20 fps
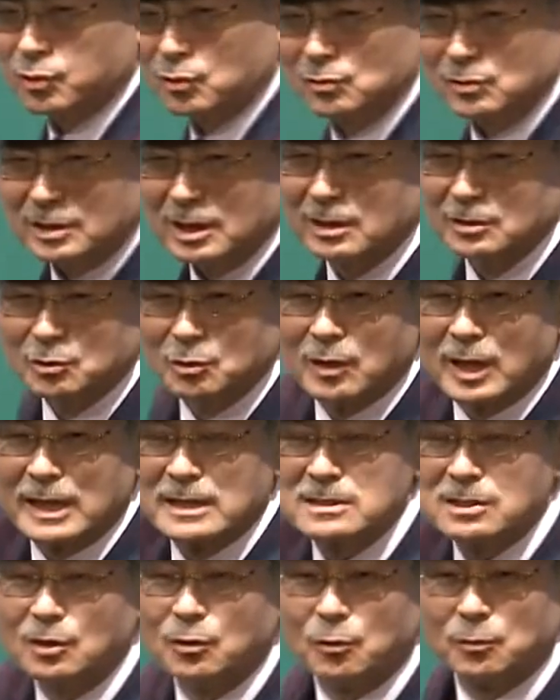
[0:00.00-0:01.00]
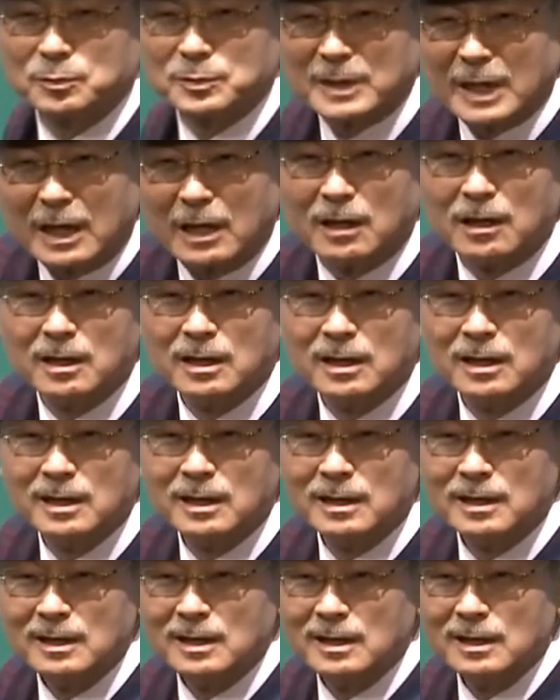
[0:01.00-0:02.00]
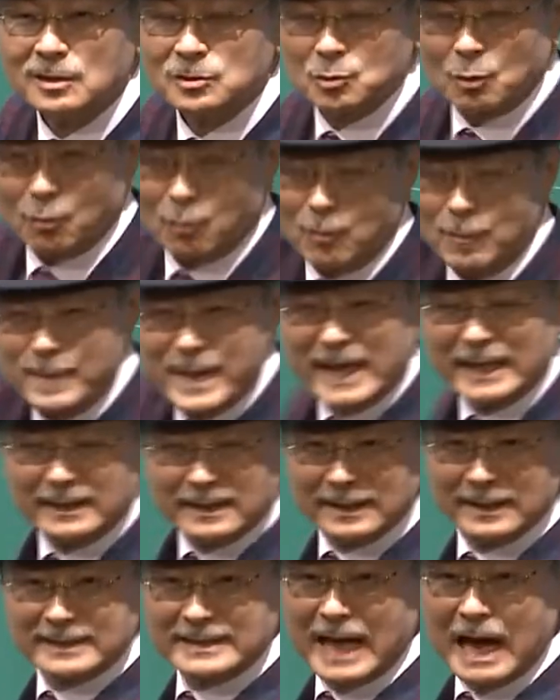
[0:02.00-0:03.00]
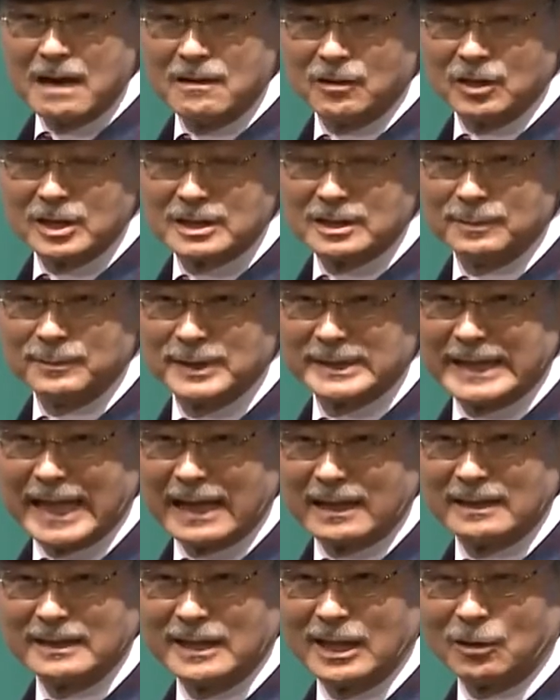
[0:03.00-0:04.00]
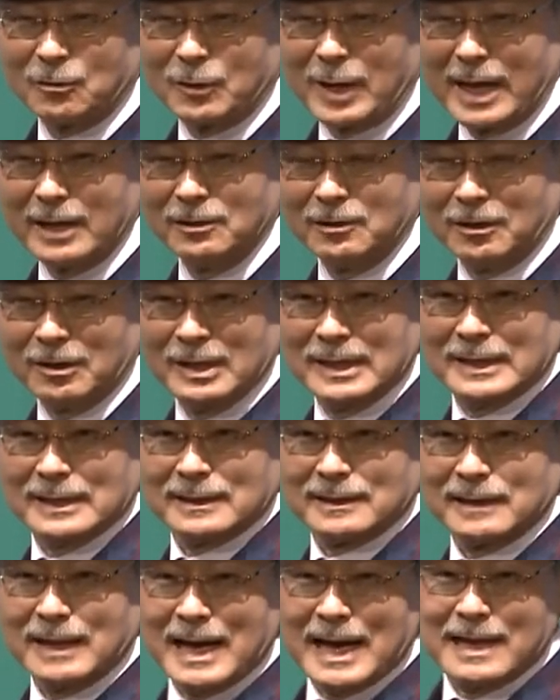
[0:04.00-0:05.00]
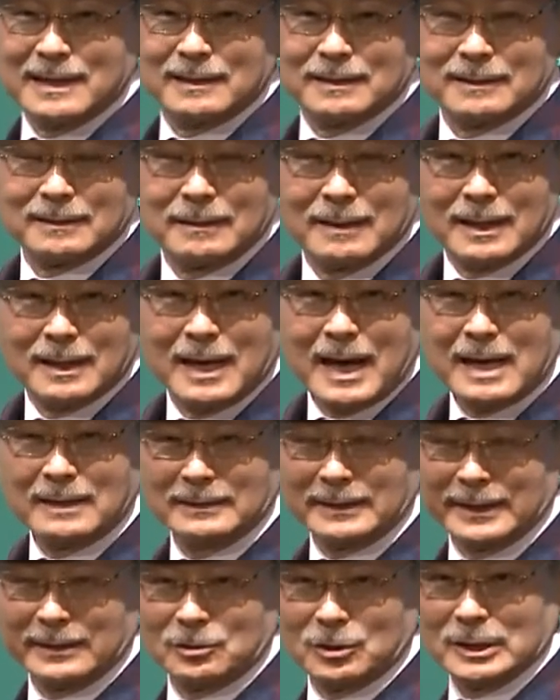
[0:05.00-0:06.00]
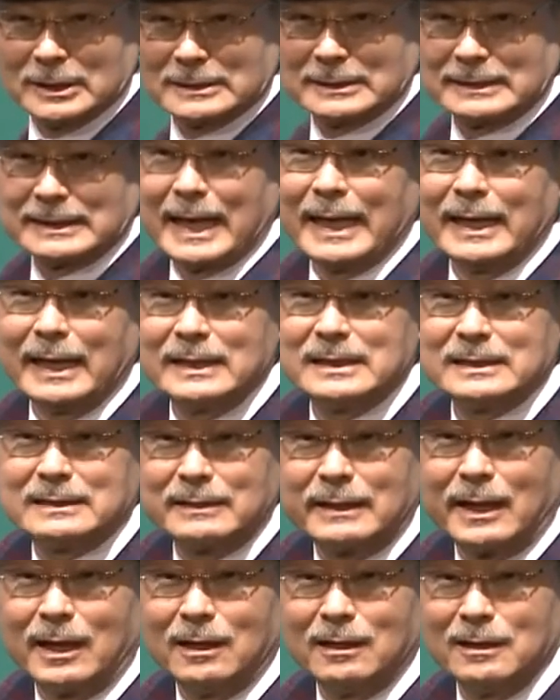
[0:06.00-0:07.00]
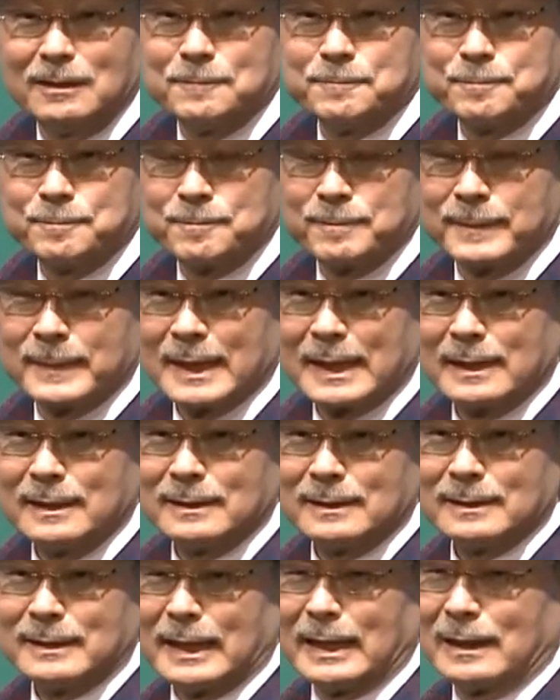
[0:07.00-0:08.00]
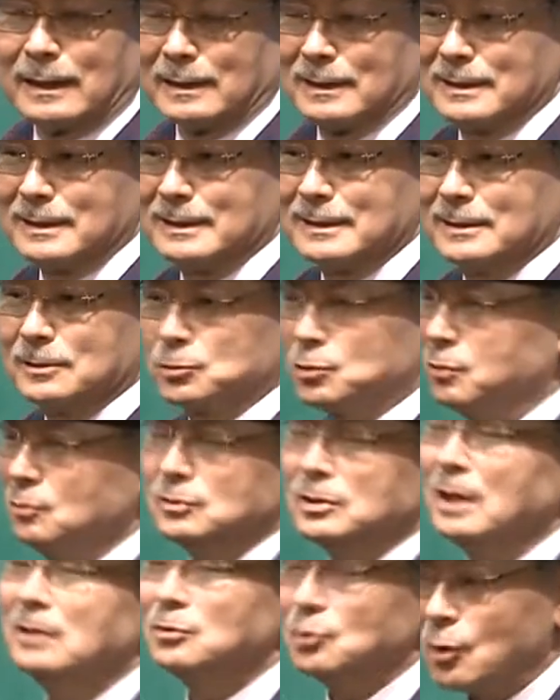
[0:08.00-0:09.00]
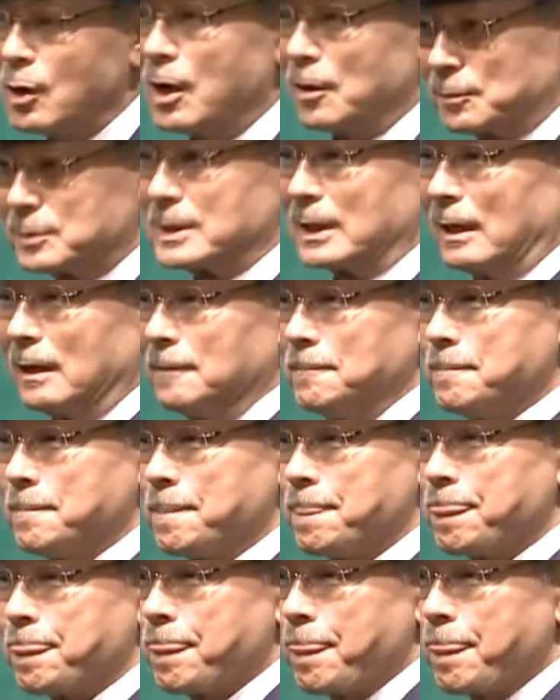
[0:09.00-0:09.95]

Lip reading: so are they loyal or not? Will they go somewhere else if they can find other products that are cheaper and better? Yeah, they will, because they're not loyal.